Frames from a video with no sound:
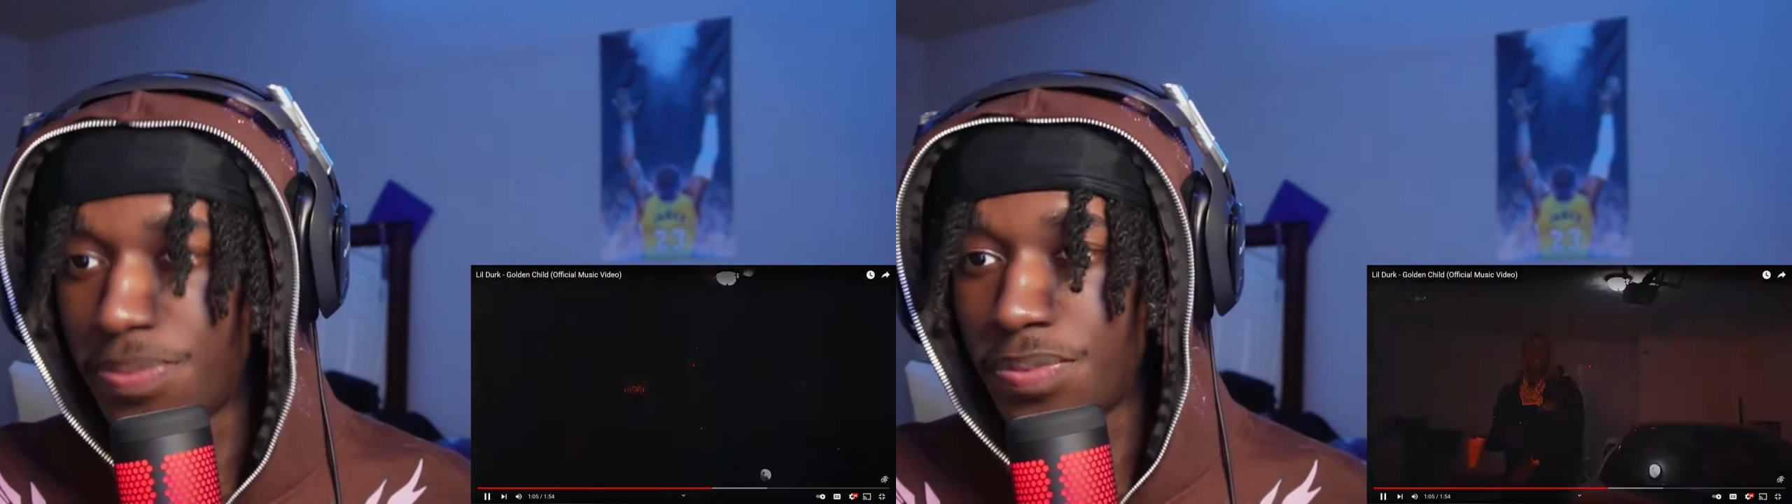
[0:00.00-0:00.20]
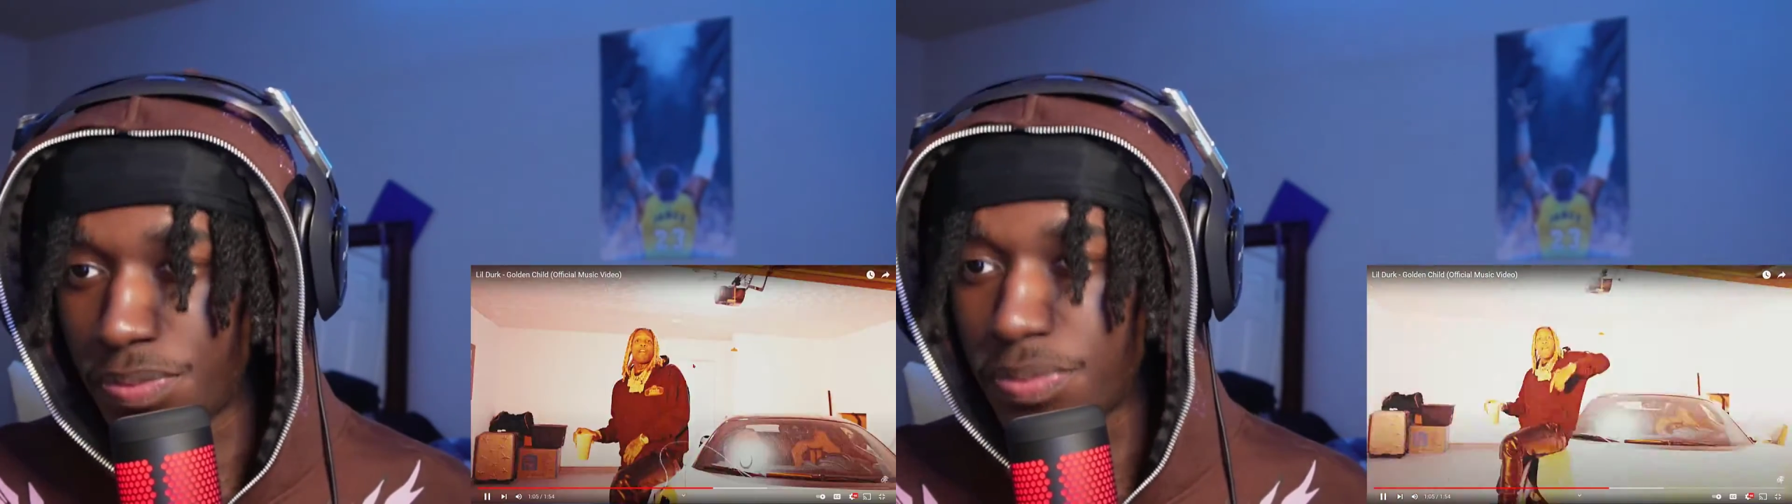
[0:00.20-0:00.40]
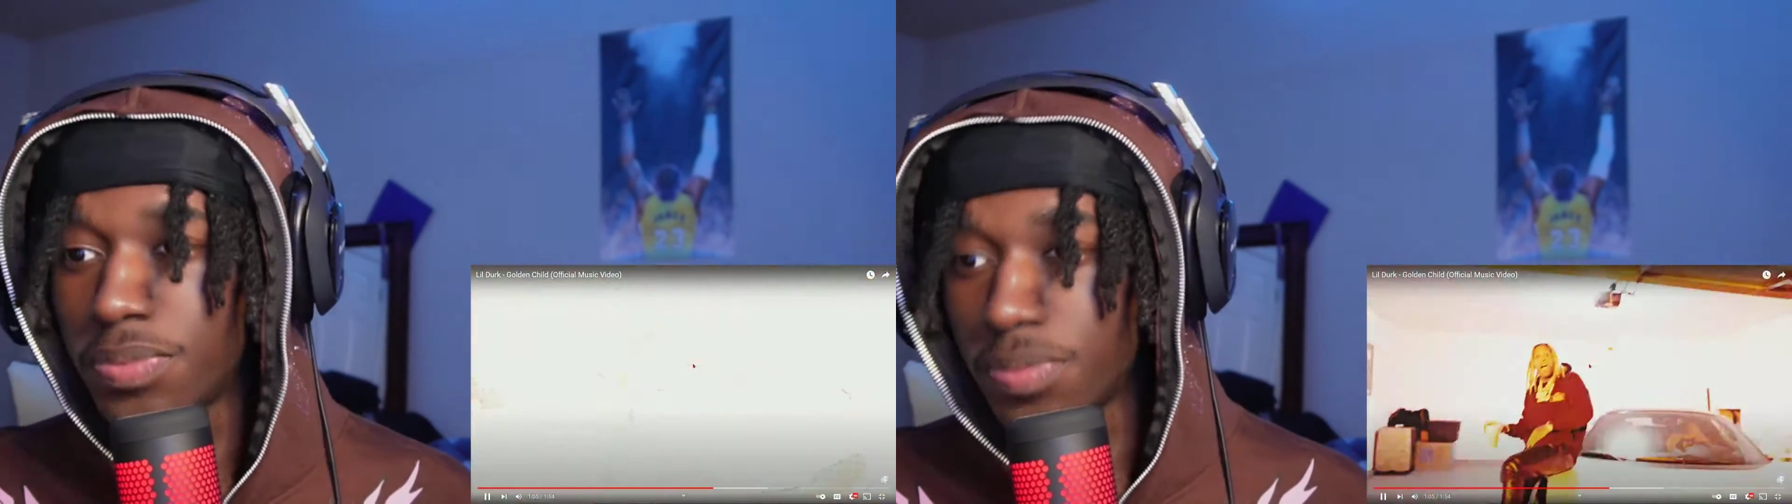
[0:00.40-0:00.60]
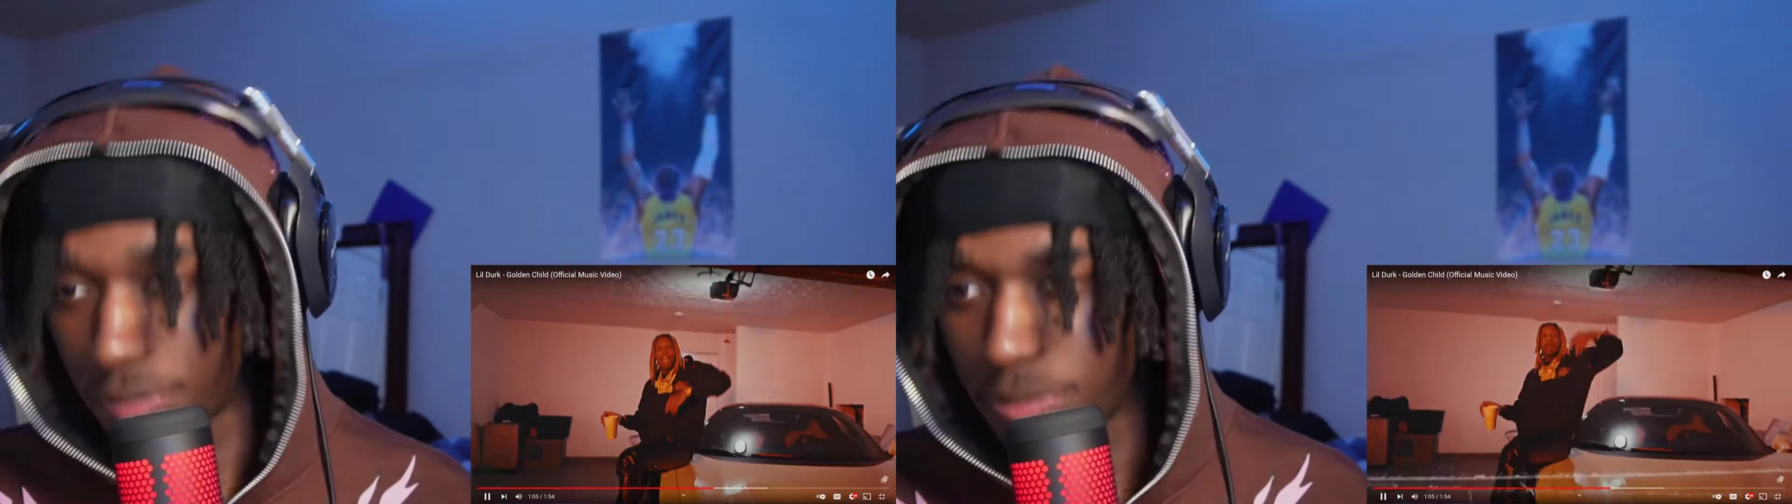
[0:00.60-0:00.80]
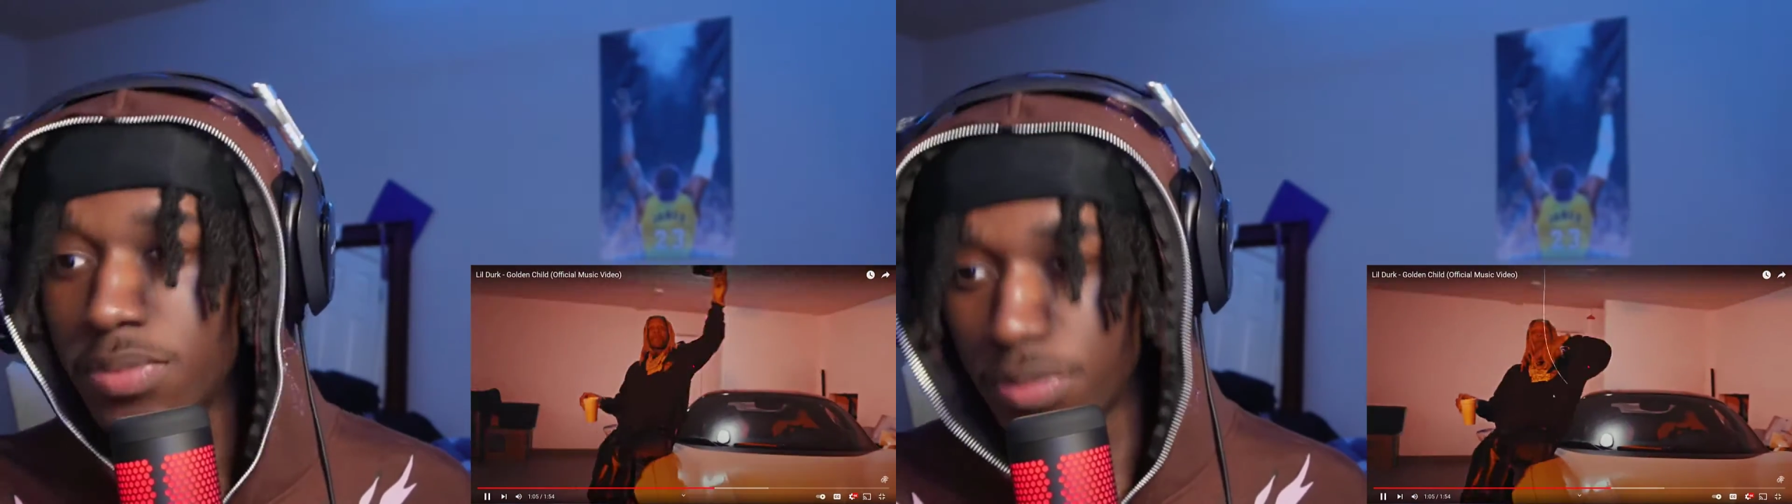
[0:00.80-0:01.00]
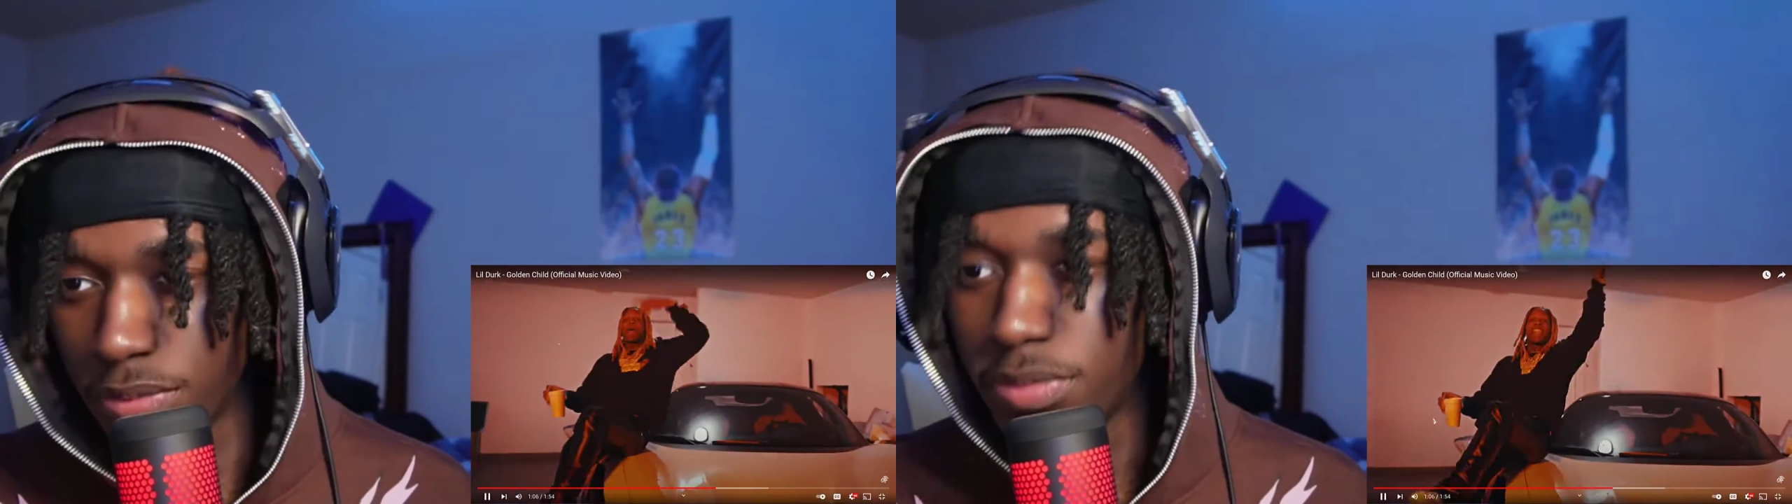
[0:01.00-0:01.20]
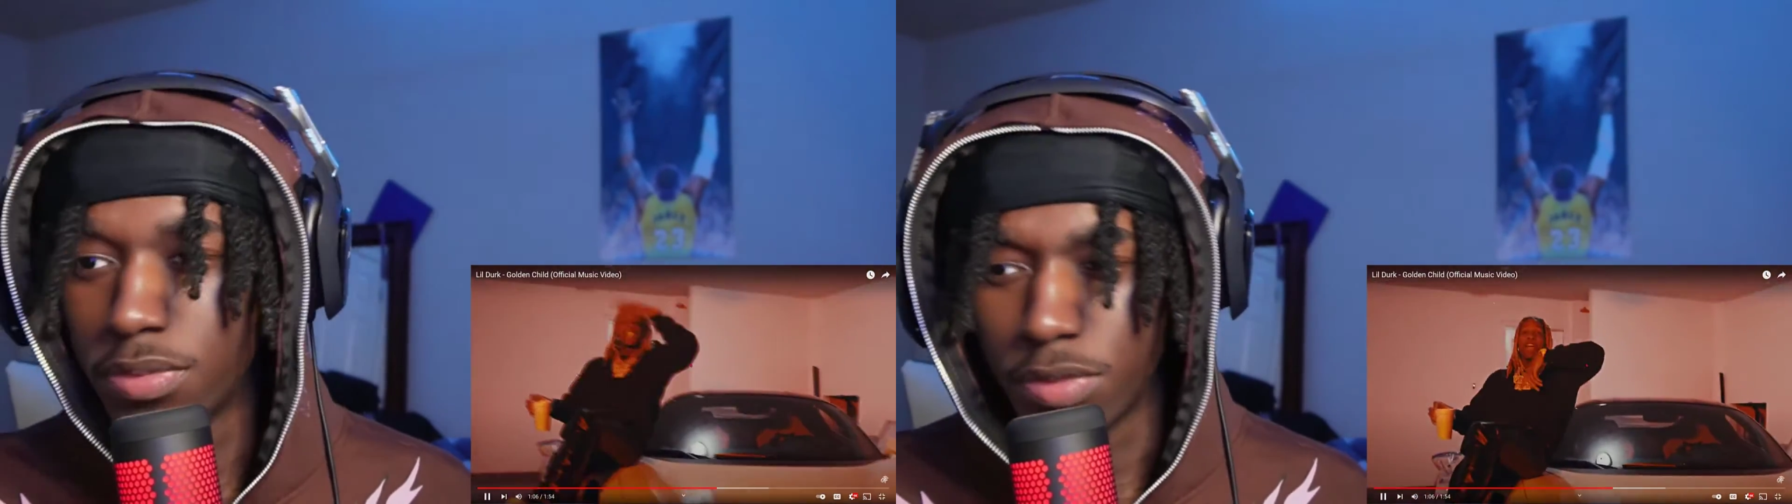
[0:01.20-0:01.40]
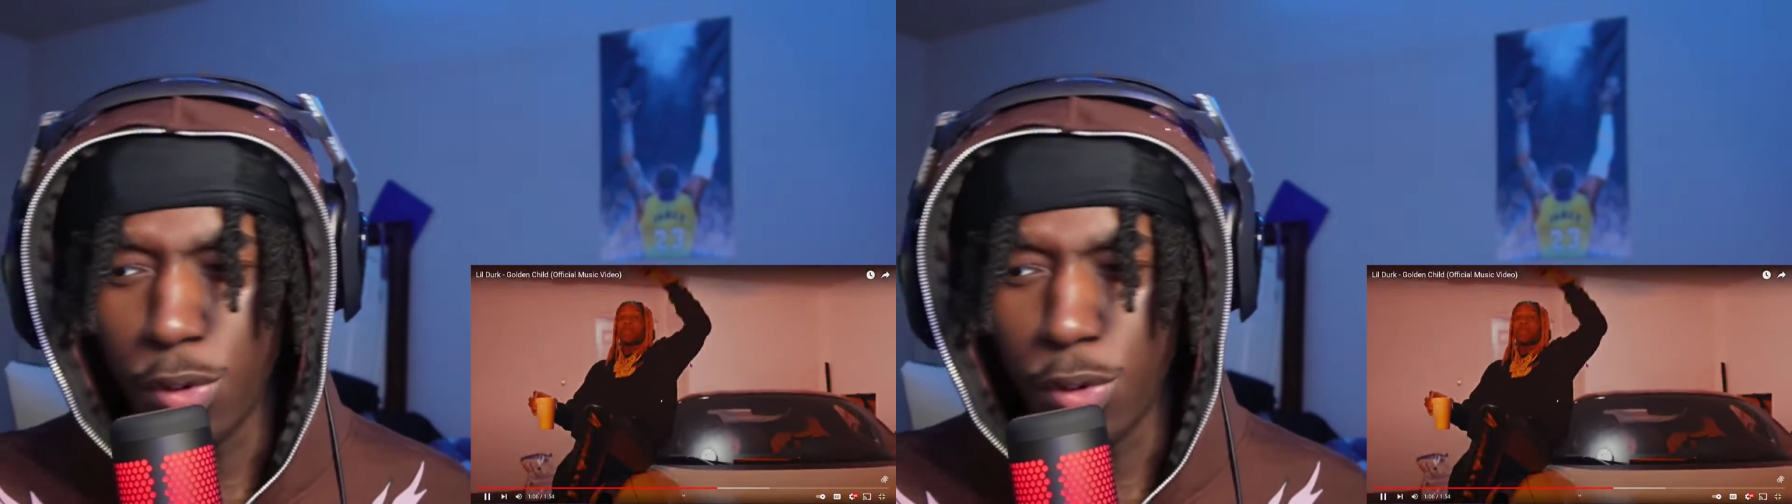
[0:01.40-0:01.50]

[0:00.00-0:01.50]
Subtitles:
Man, what?